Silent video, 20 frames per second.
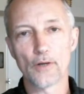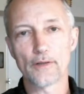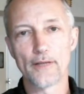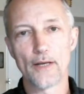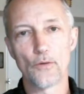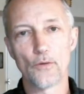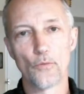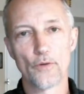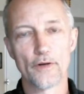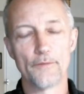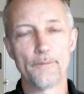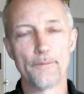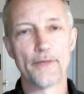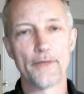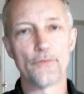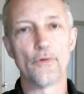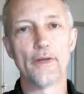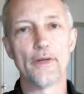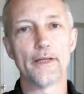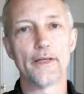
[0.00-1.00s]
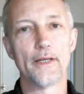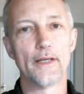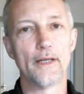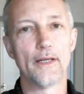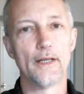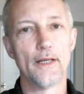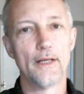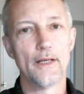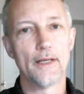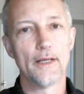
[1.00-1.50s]
that would have been written
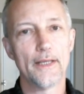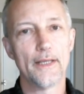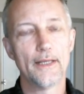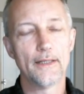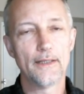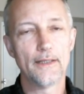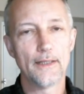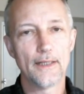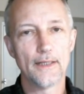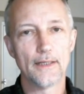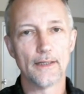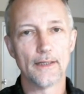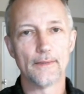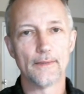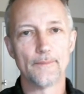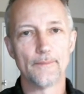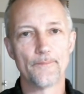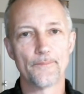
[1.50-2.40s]
in the, uh,